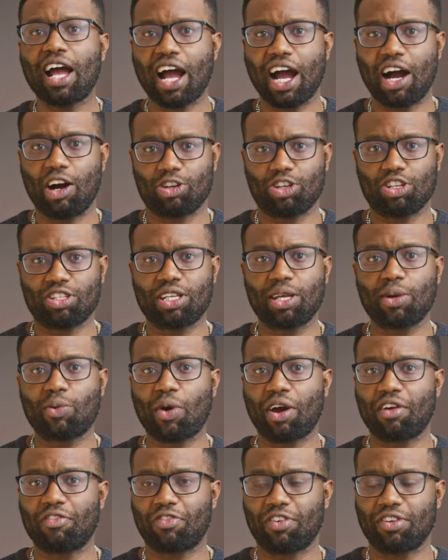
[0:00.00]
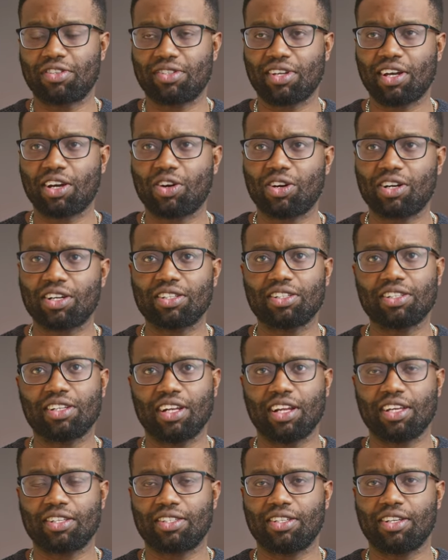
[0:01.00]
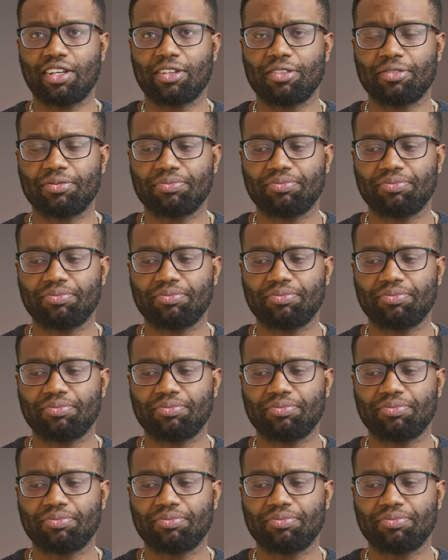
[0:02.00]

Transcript: I'll just keep quiet for a second. Let's hear.